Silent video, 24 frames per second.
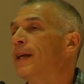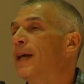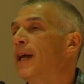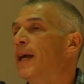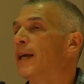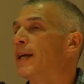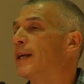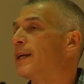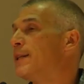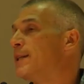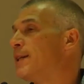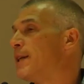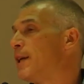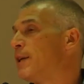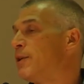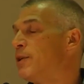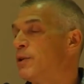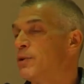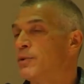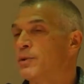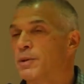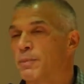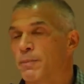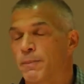and
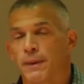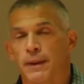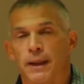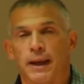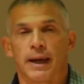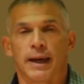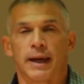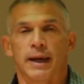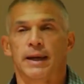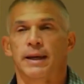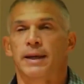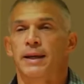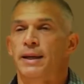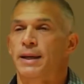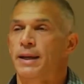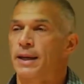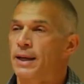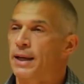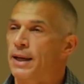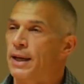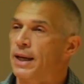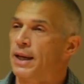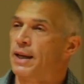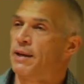continued to play
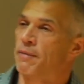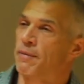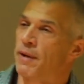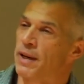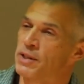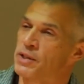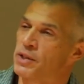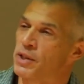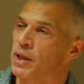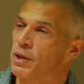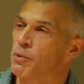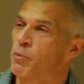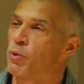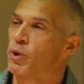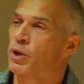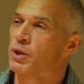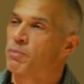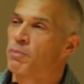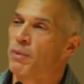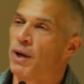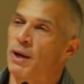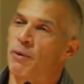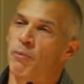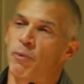and eventually
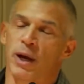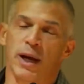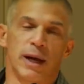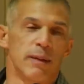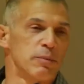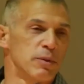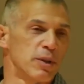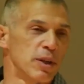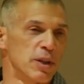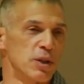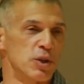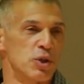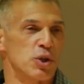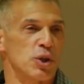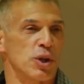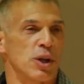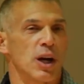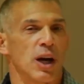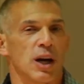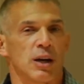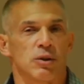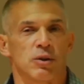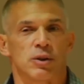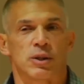worked my way up to the
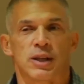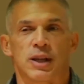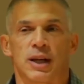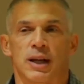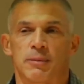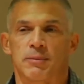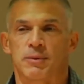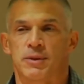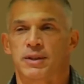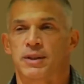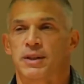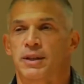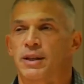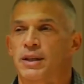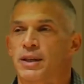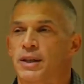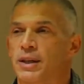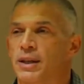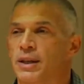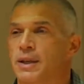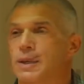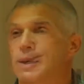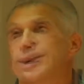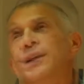Chicago Cubs.
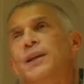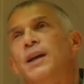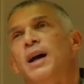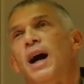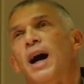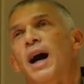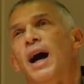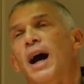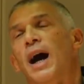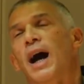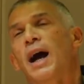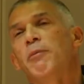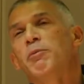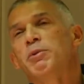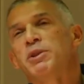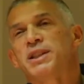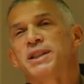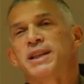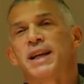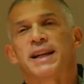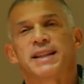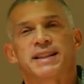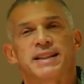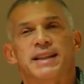I was
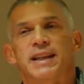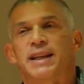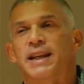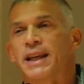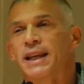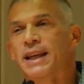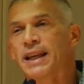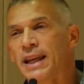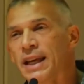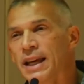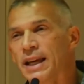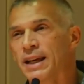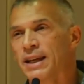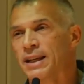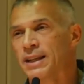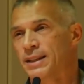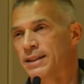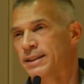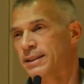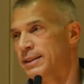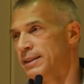tested again.